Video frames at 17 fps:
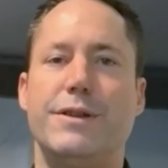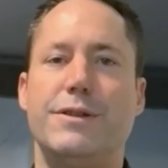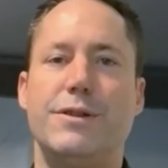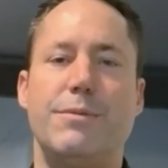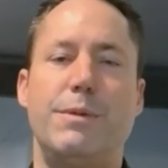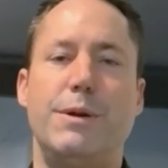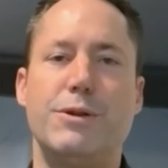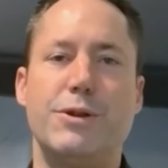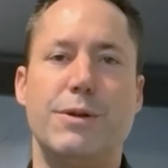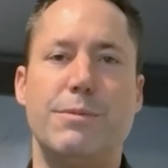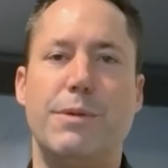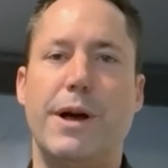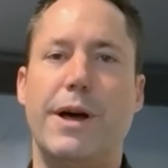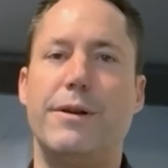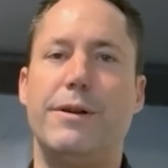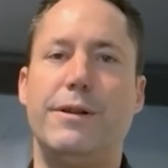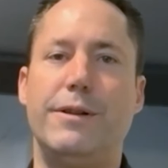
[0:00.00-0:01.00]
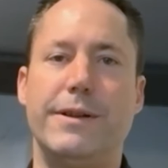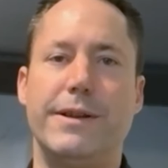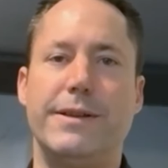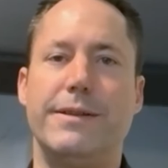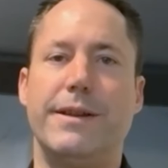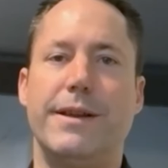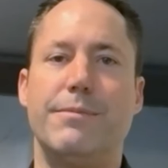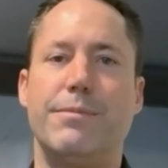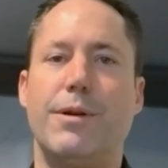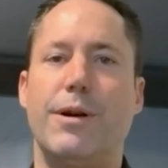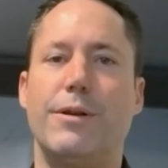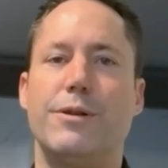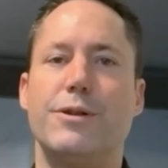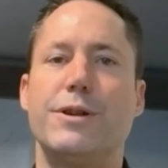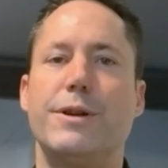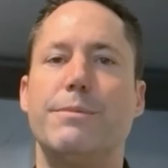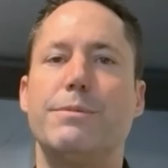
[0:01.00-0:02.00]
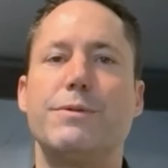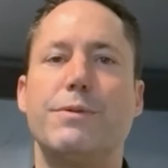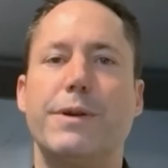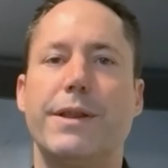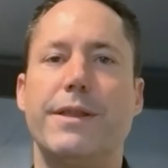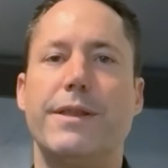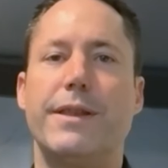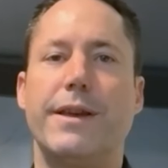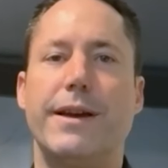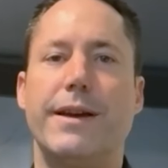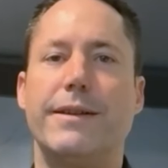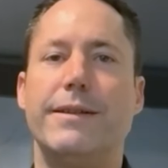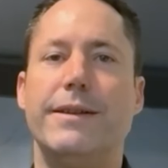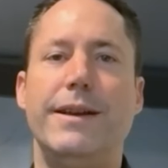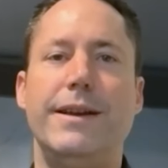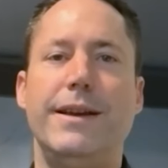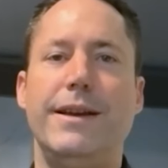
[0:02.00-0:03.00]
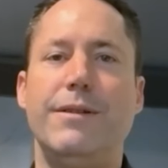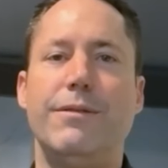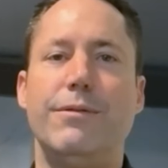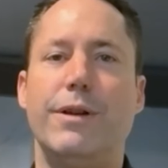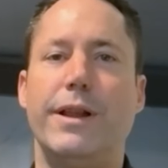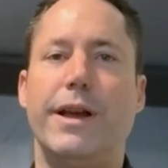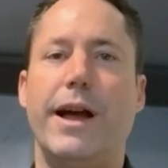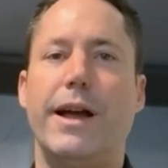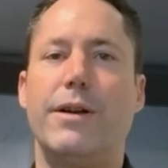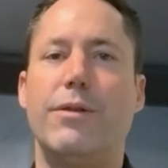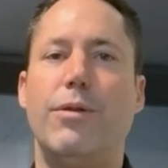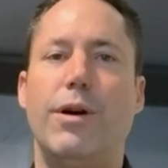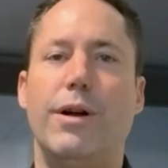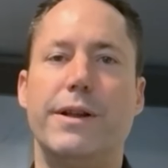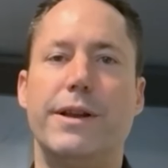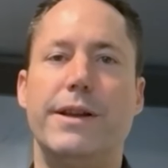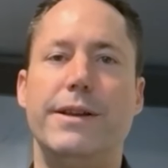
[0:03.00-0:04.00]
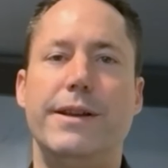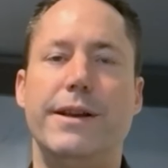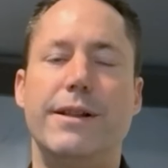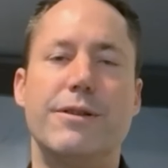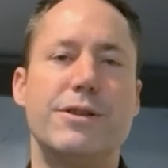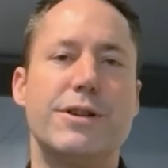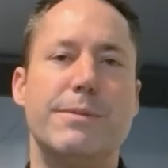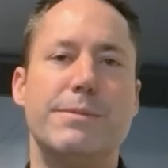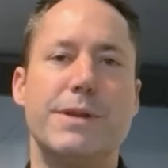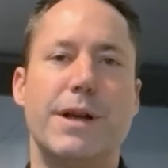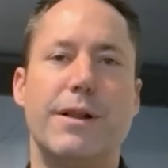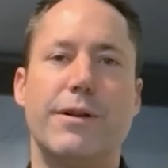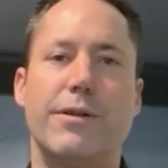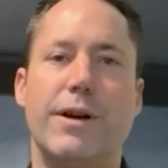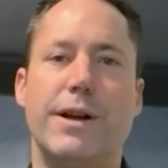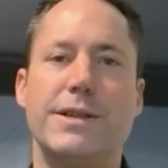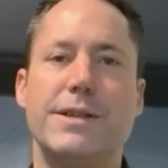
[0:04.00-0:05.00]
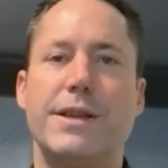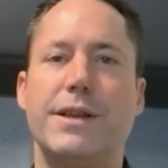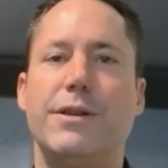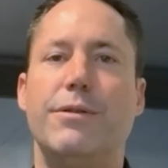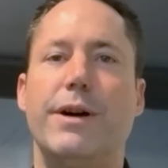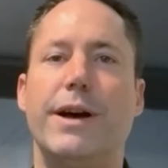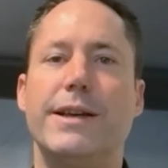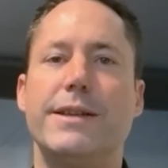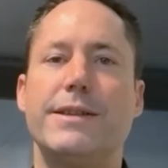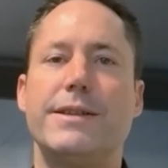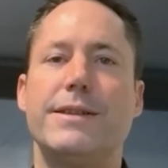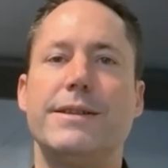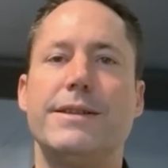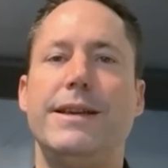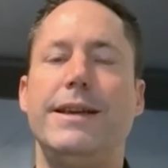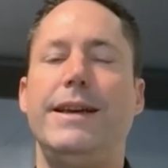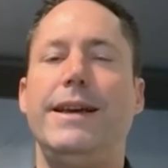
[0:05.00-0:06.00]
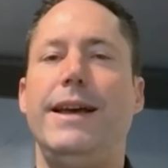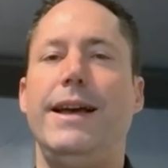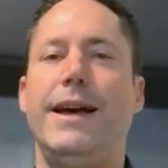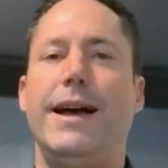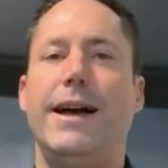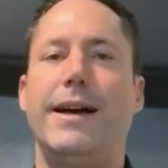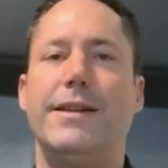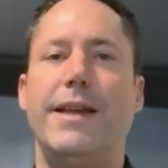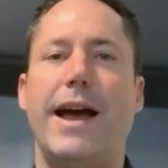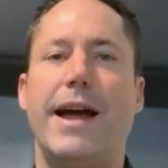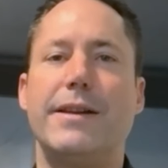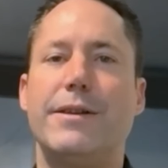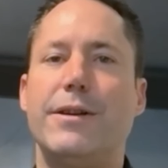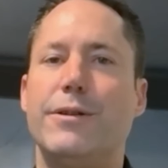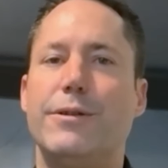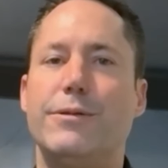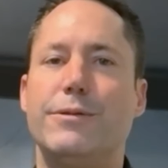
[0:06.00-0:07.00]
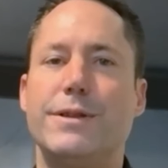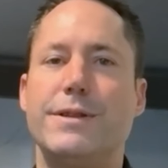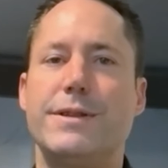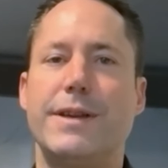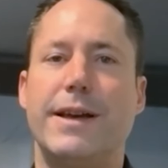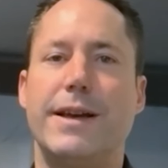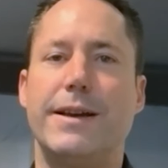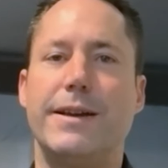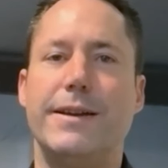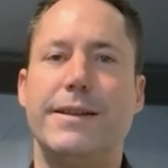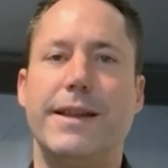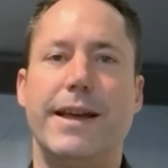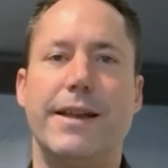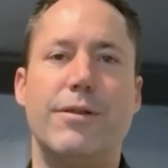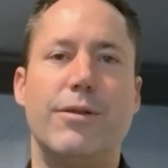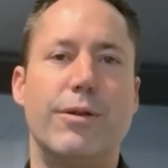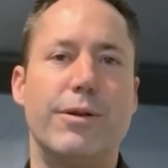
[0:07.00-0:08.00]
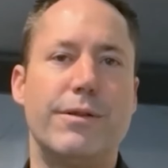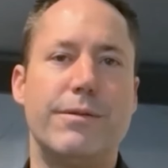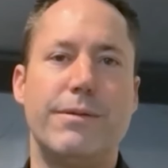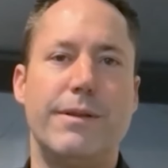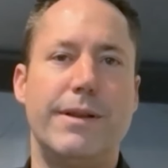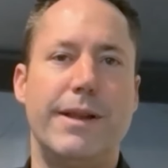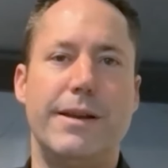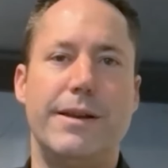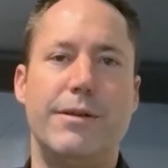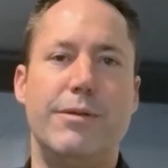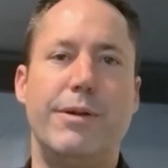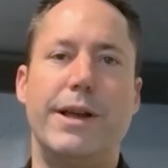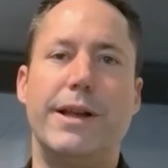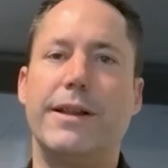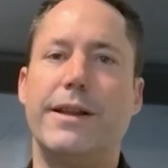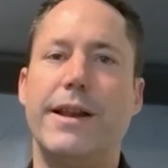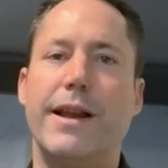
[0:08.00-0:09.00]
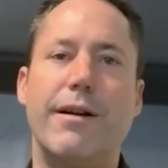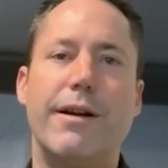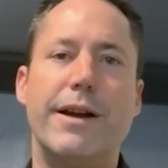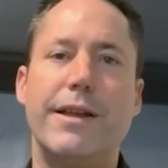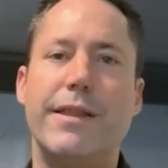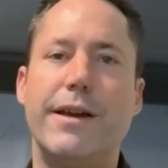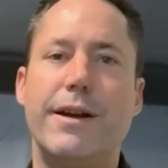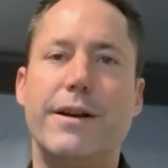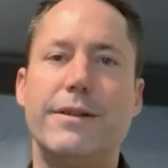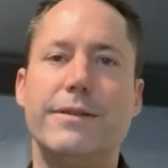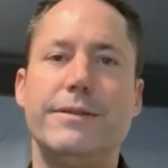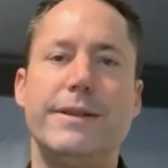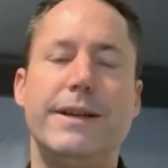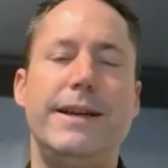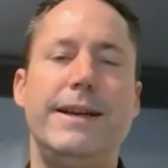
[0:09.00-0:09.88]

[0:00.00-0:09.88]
distribution model and partnerships with really high-quality dealerships all across the U.S. DATTCO's in that New England area there.